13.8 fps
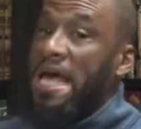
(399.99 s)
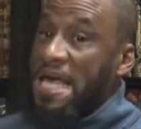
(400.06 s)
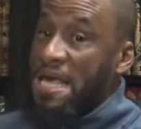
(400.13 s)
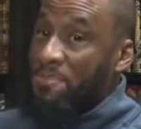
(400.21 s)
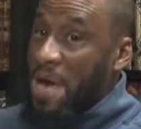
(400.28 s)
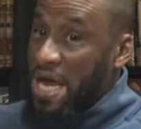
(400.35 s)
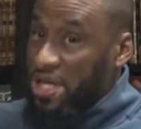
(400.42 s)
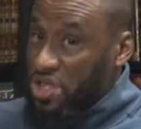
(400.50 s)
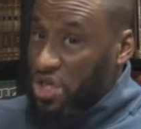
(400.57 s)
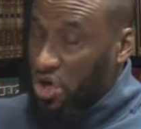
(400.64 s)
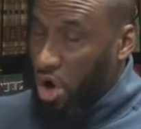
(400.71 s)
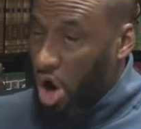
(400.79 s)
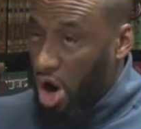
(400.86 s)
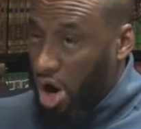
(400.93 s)
Iman is in
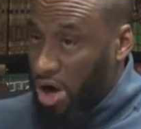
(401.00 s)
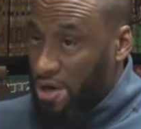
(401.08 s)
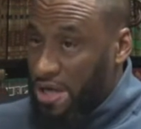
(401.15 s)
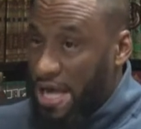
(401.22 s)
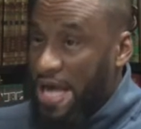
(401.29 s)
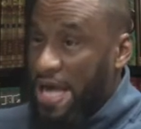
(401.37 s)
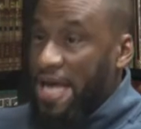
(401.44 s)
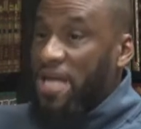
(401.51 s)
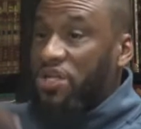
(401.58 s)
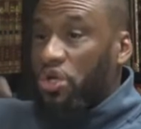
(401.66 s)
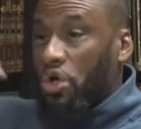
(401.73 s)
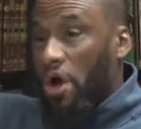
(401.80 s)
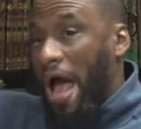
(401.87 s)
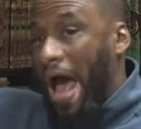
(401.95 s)
your heart. It's
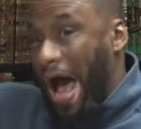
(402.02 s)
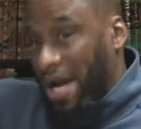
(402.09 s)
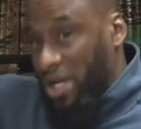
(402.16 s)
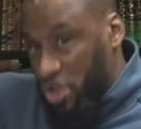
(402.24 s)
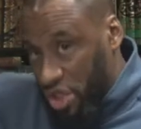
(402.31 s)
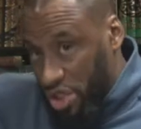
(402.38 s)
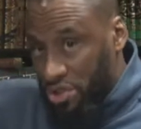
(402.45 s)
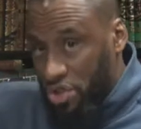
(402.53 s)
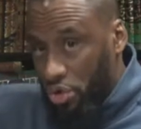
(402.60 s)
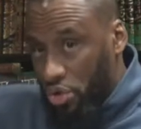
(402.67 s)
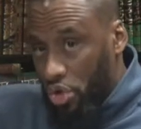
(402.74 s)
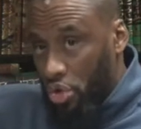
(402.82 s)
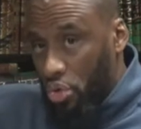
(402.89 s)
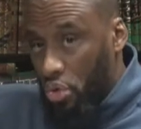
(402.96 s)
your actions you
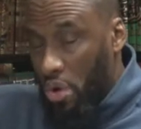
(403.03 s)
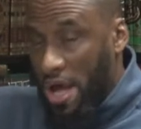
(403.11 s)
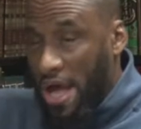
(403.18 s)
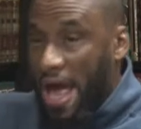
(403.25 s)
do.